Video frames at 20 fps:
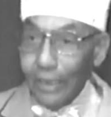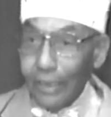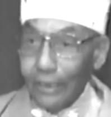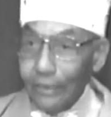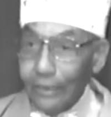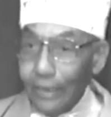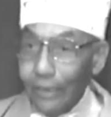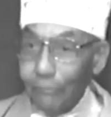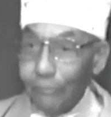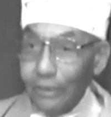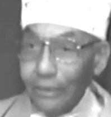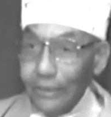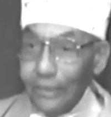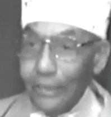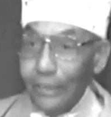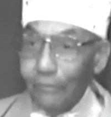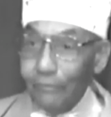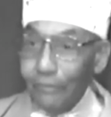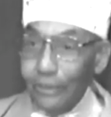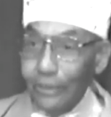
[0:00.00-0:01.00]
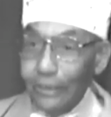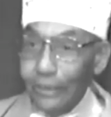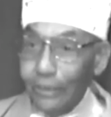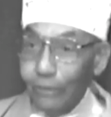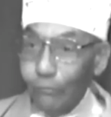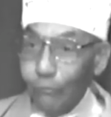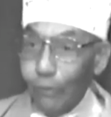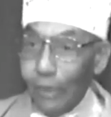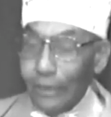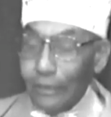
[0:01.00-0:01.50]
here believing
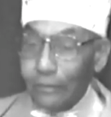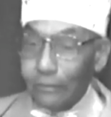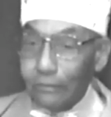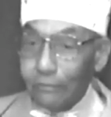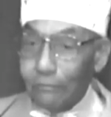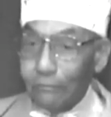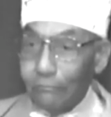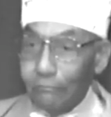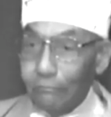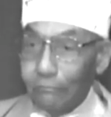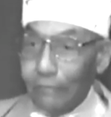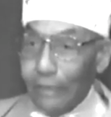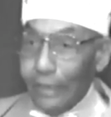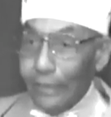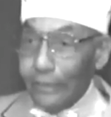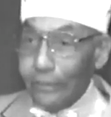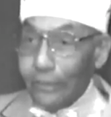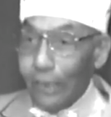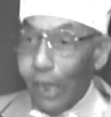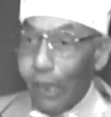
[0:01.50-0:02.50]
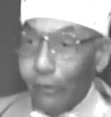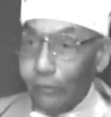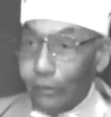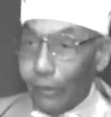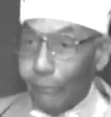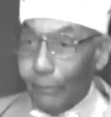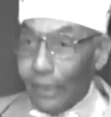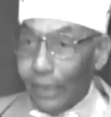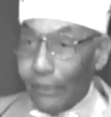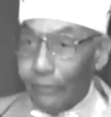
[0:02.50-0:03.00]
in what they talk
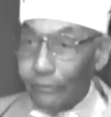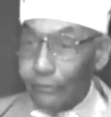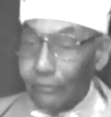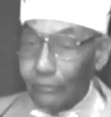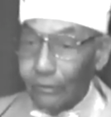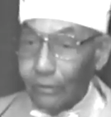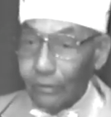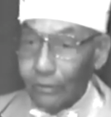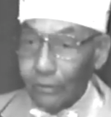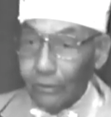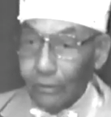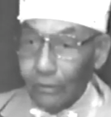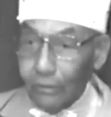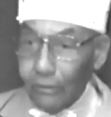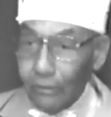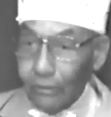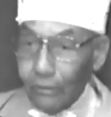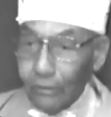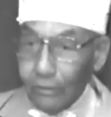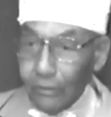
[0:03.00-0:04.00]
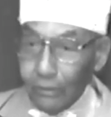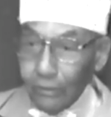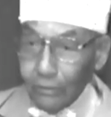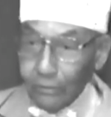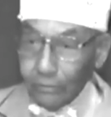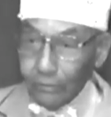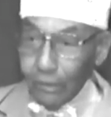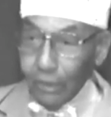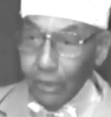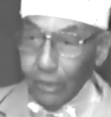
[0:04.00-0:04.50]
about.
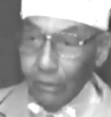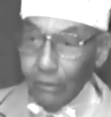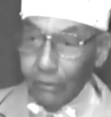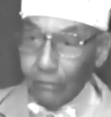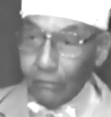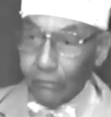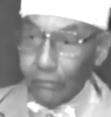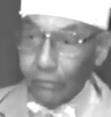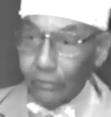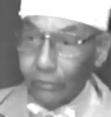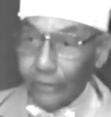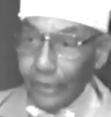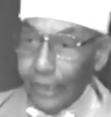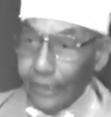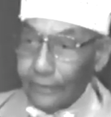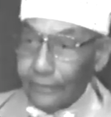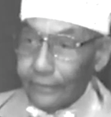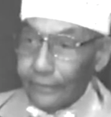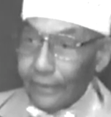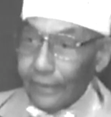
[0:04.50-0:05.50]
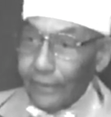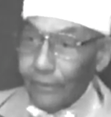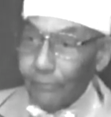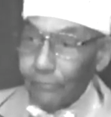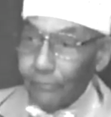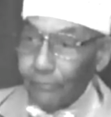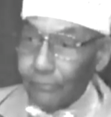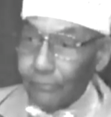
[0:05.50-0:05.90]
No, not them.